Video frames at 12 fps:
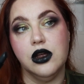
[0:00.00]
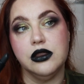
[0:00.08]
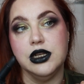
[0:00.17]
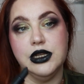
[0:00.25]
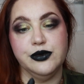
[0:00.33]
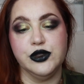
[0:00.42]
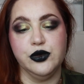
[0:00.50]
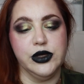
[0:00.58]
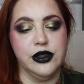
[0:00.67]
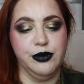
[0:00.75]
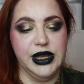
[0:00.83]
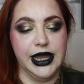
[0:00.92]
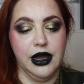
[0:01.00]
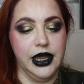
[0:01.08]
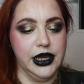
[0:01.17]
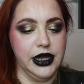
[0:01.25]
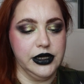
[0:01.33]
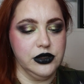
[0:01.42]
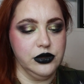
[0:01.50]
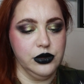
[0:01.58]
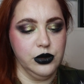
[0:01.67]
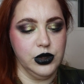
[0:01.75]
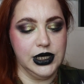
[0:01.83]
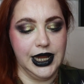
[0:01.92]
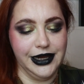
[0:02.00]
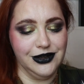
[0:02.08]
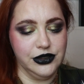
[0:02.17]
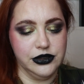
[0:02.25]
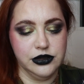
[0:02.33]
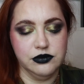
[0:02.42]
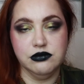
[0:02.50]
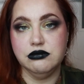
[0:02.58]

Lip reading: on the lips with a black eyeliner or liner